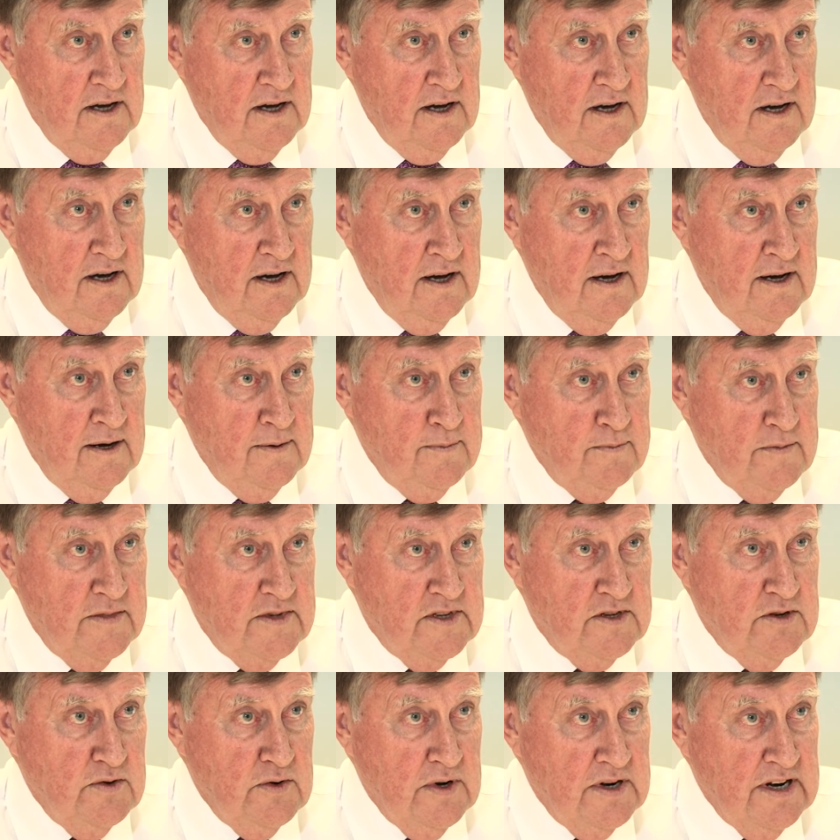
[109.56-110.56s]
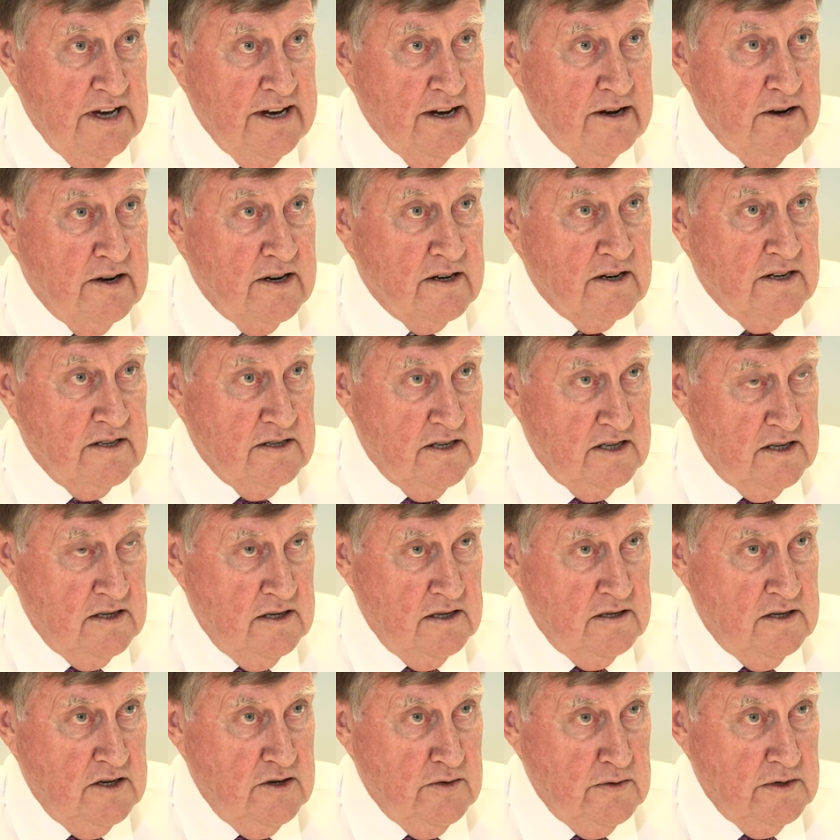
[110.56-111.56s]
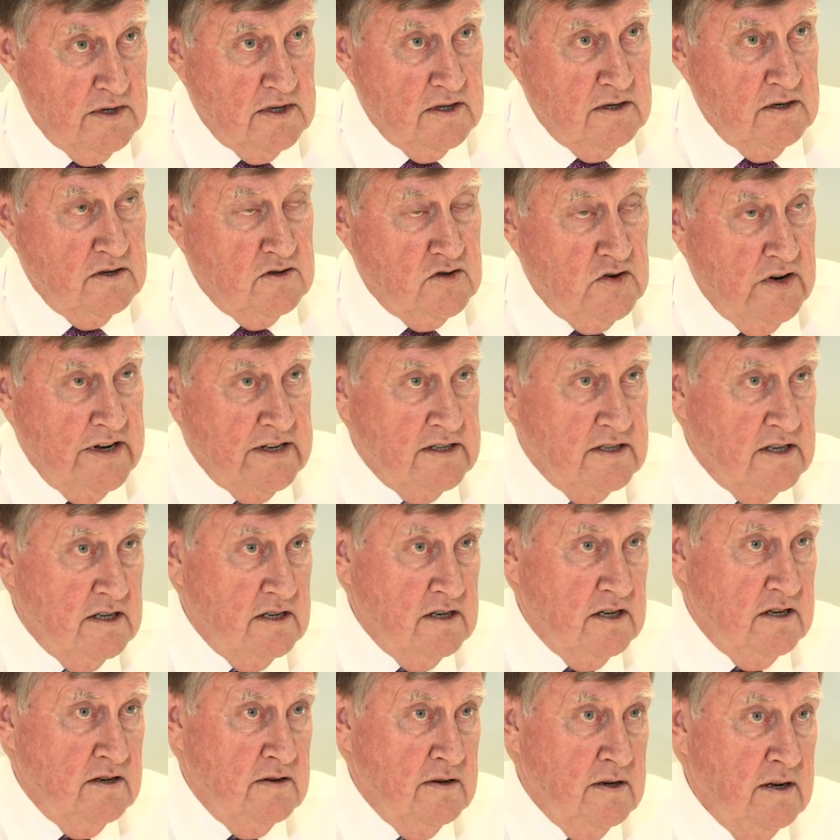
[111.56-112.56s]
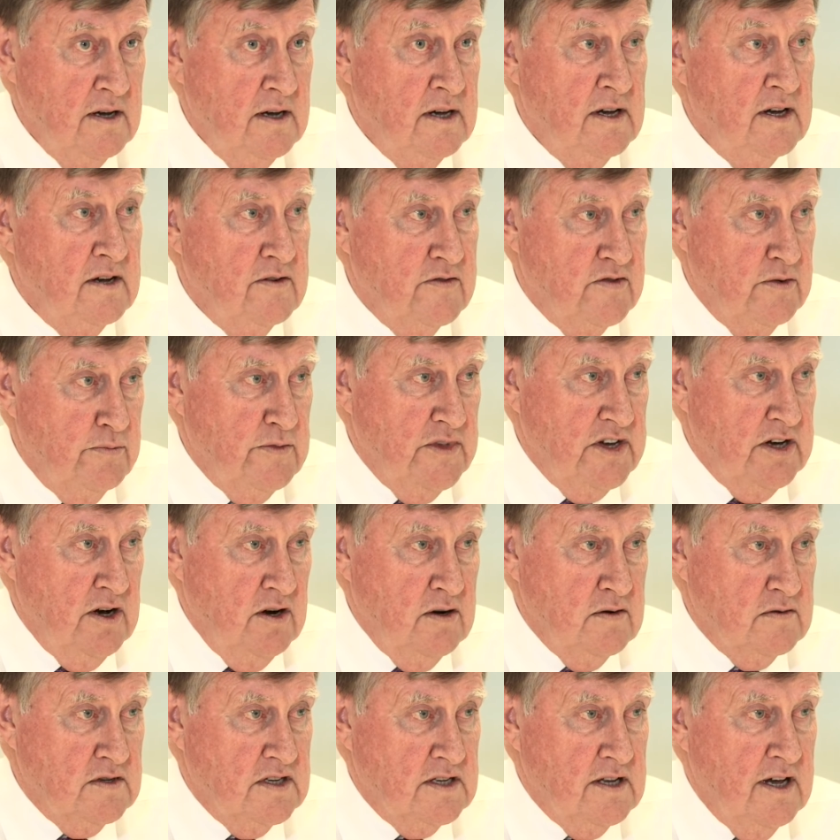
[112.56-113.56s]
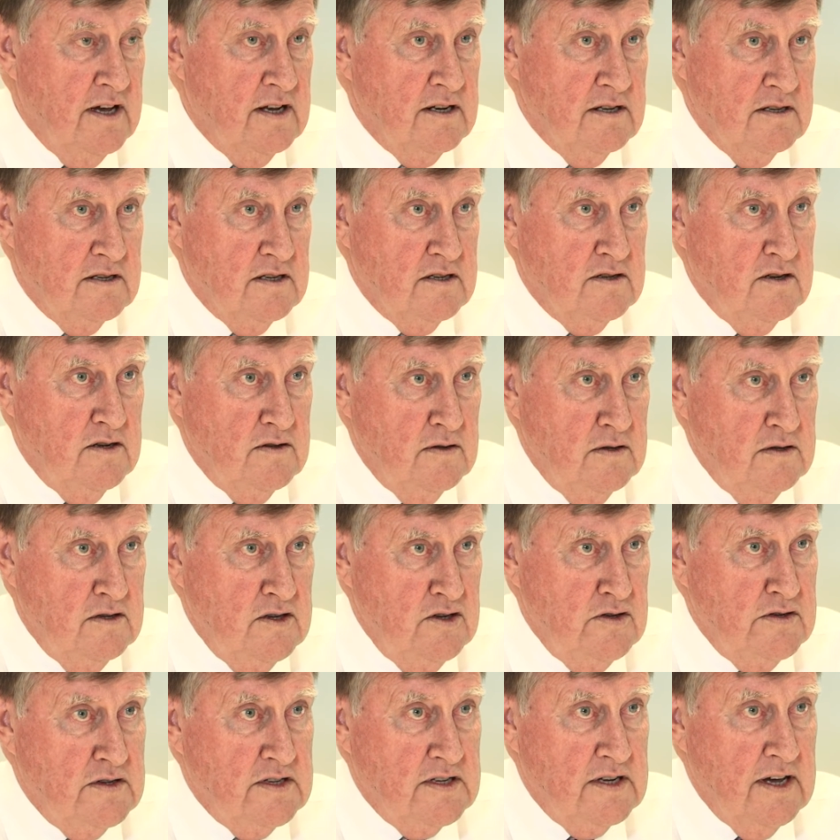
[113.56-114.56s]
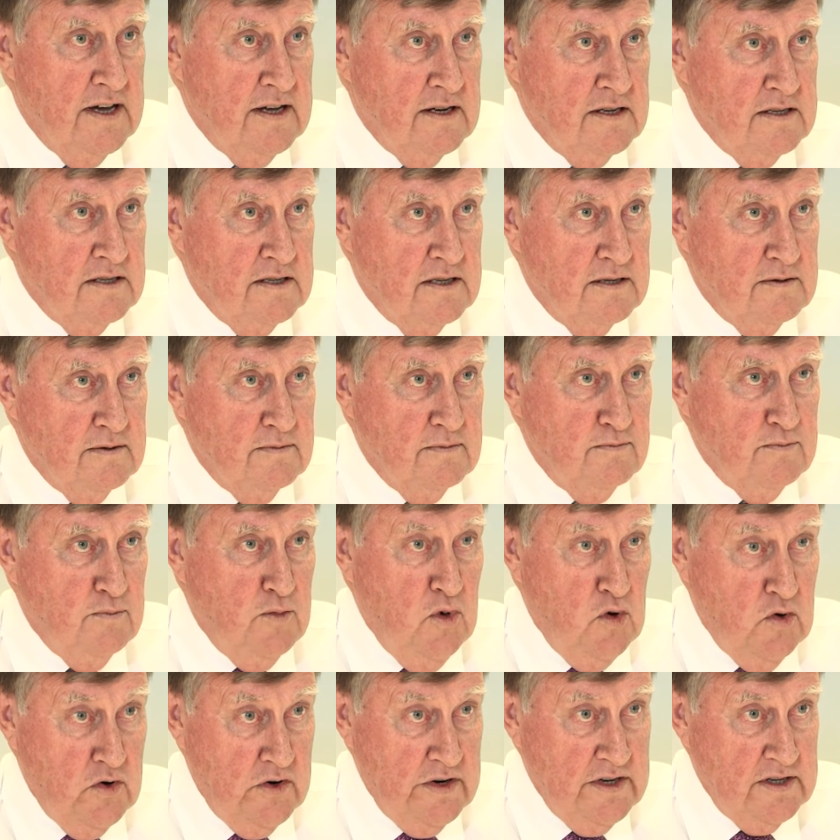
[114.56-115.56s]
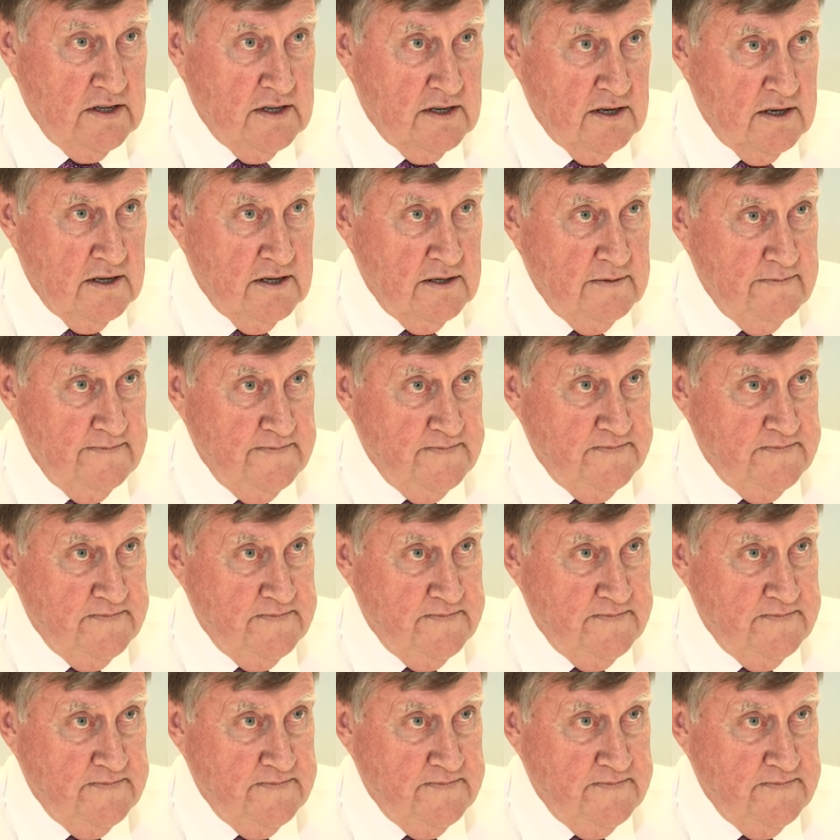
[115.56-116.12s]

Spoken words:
to allow our constituents to transition from the old standards to the new standards more easily.